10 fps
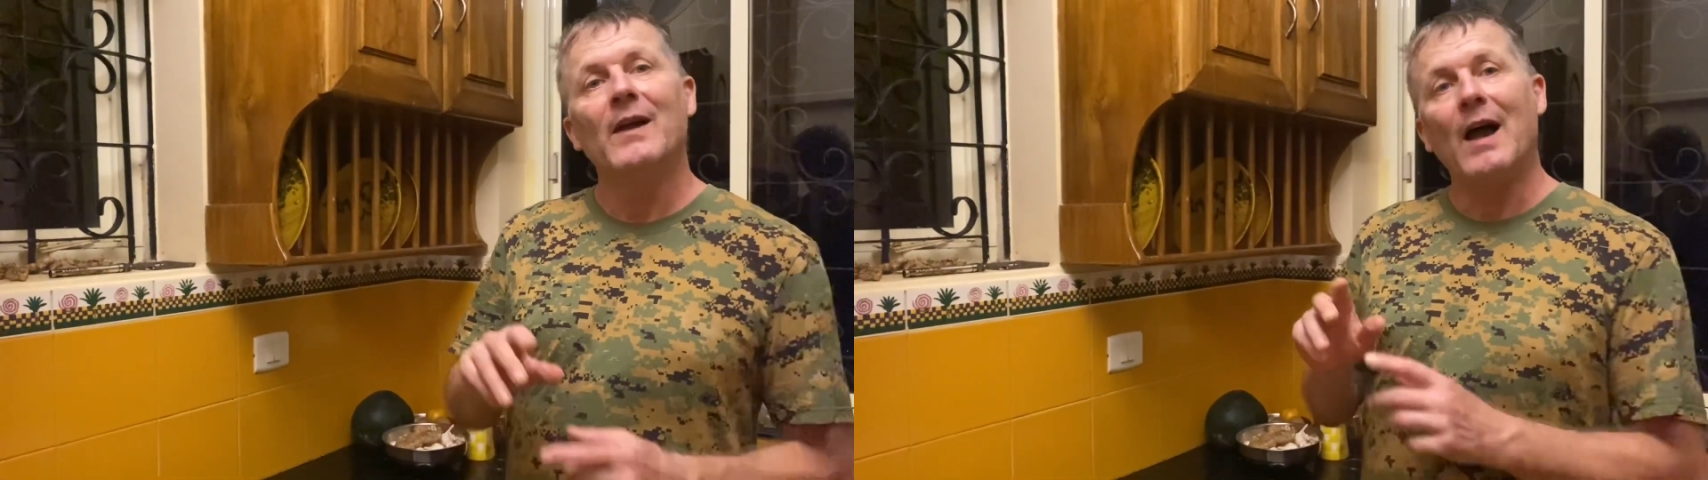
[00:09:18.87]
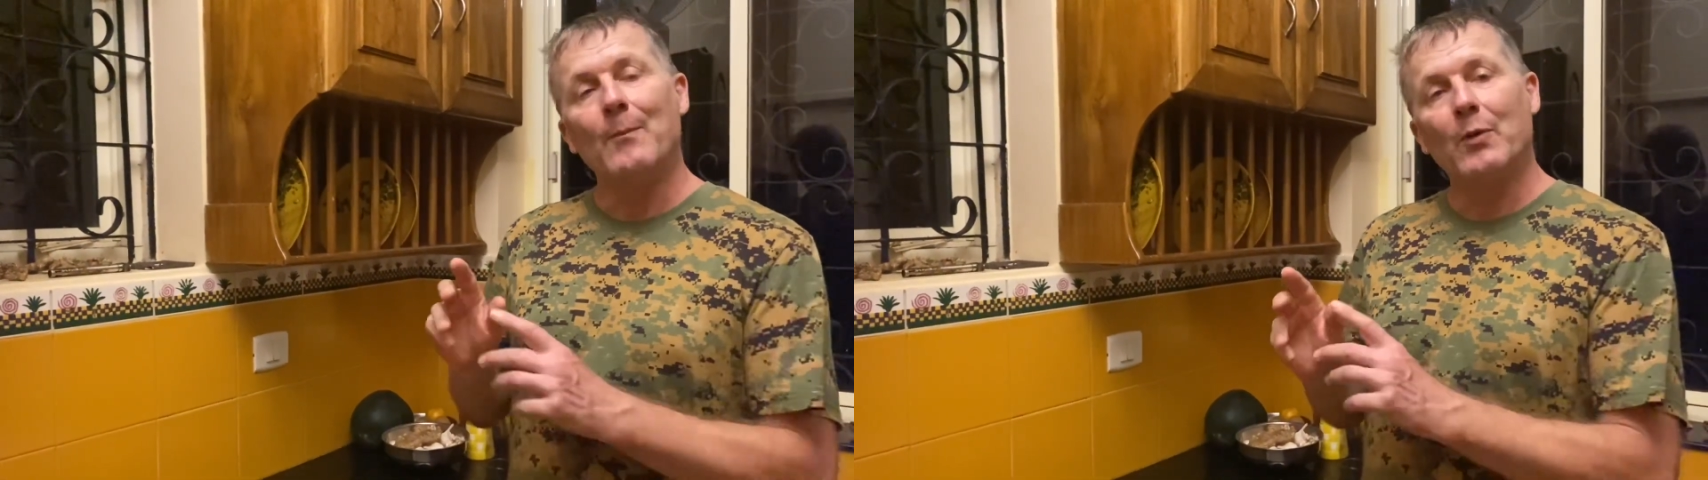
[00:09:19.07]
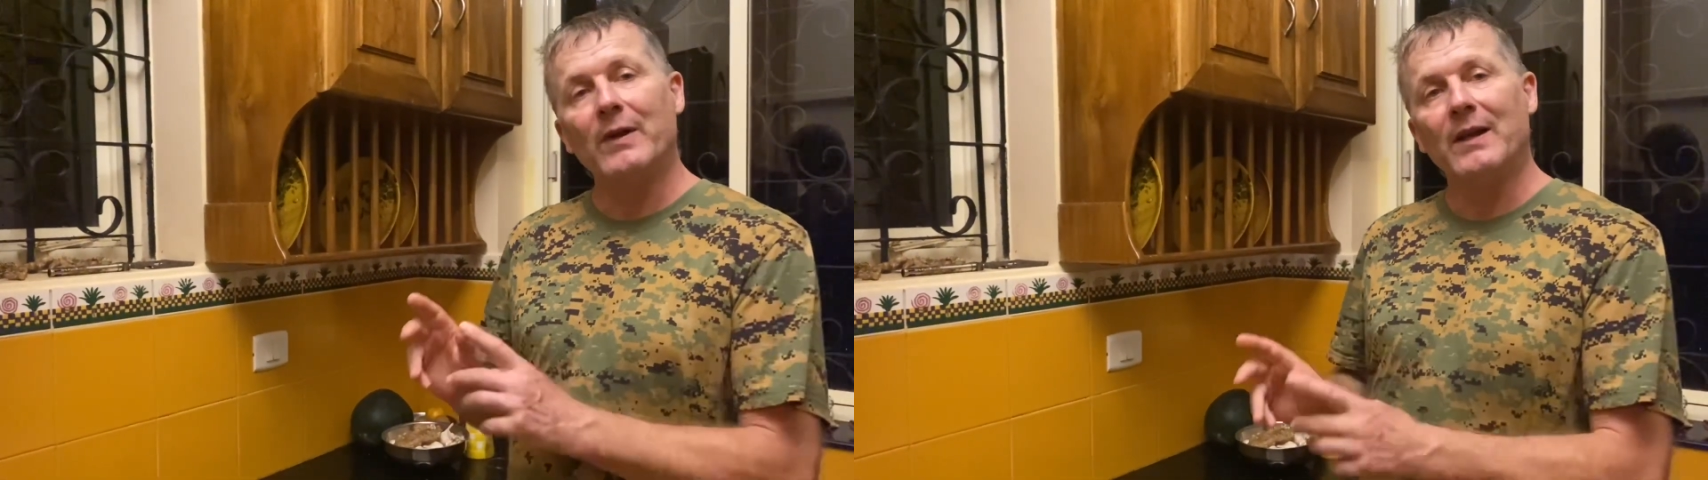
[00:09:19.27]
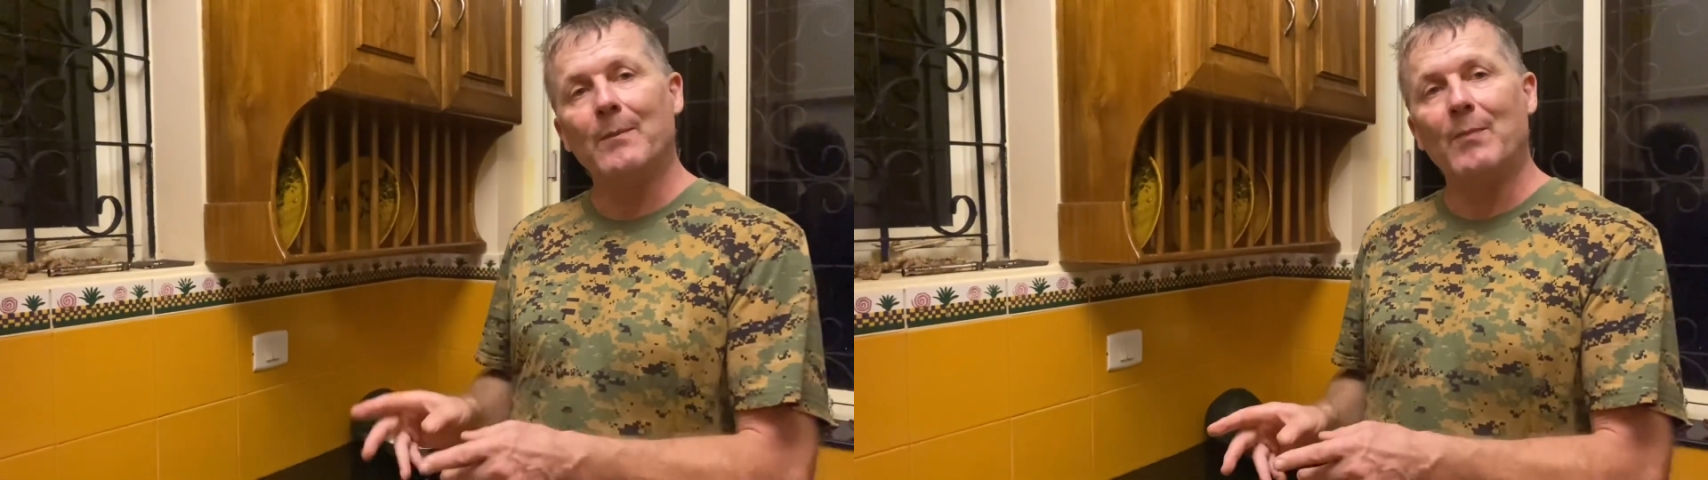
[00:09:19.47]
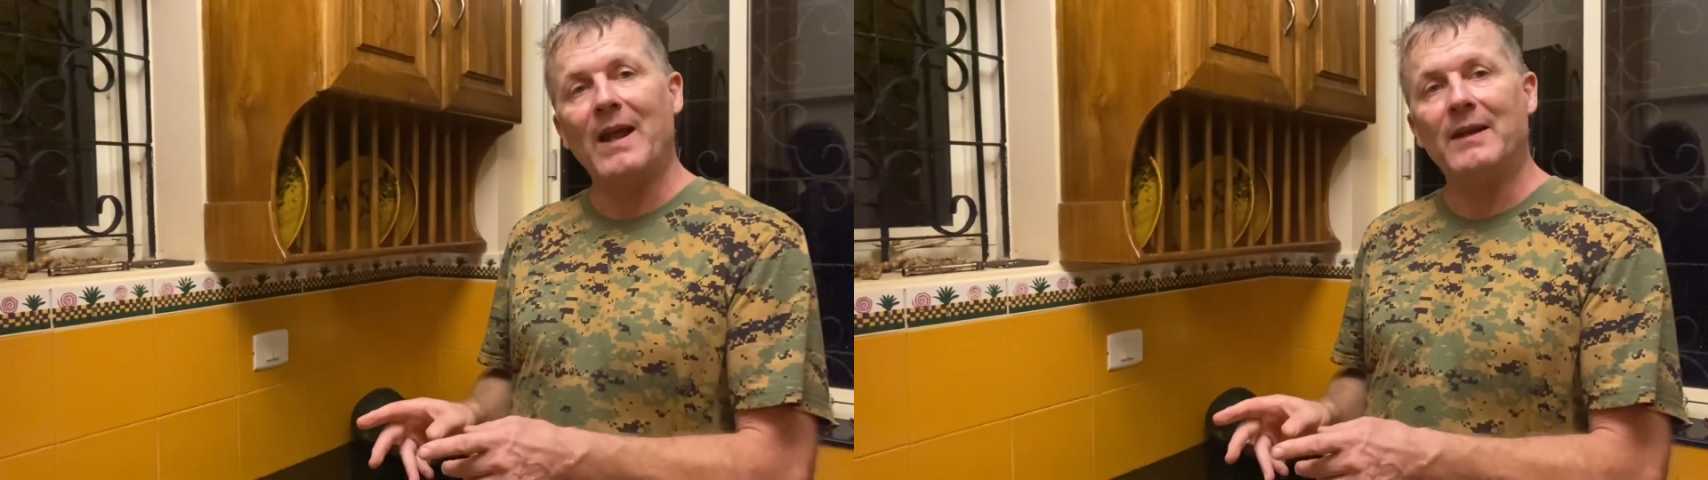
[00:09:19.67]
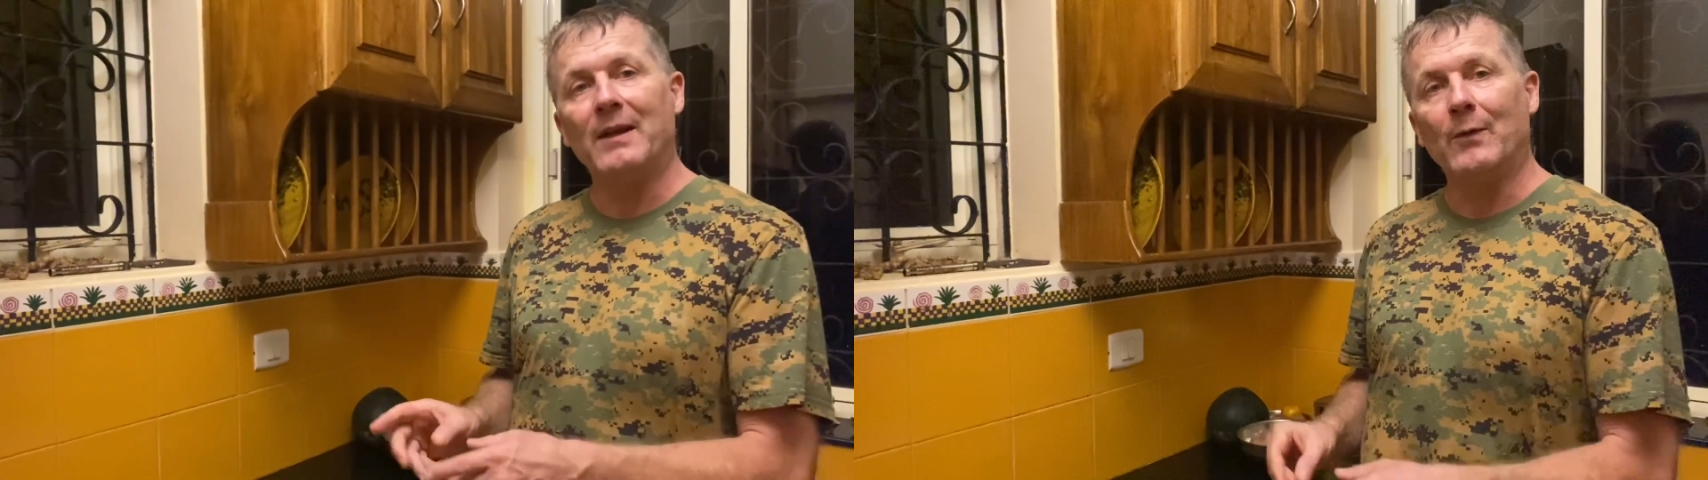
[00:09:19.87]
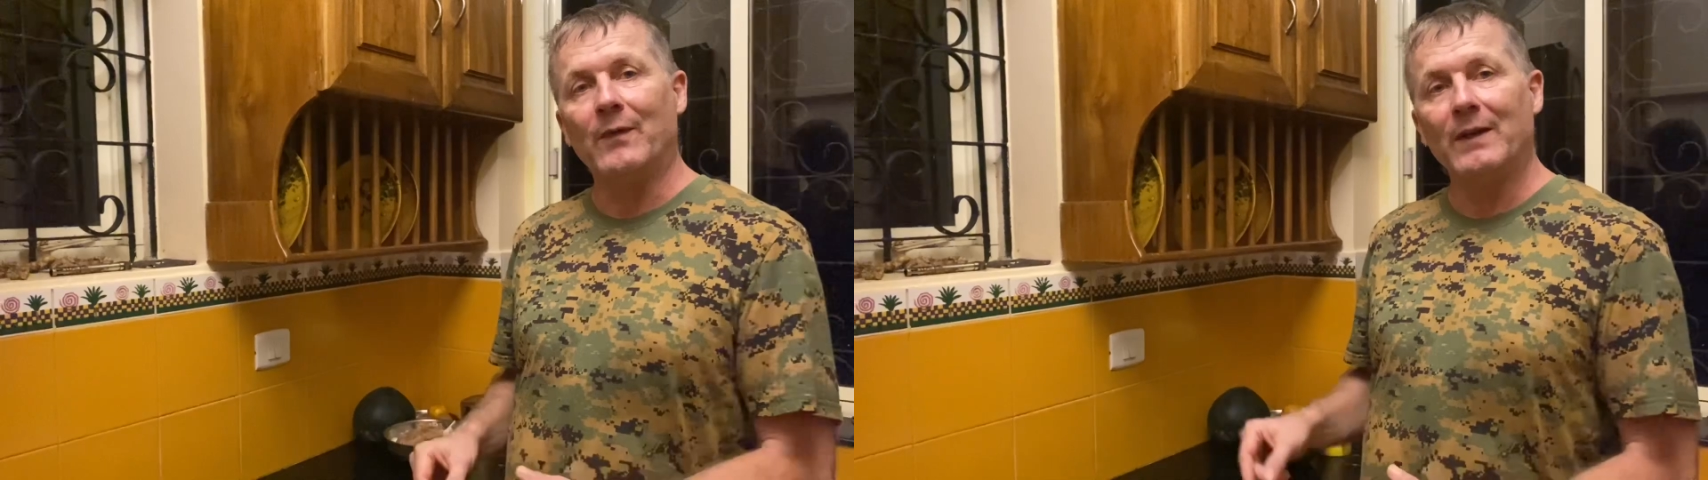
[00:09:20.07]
and put it in a blender with a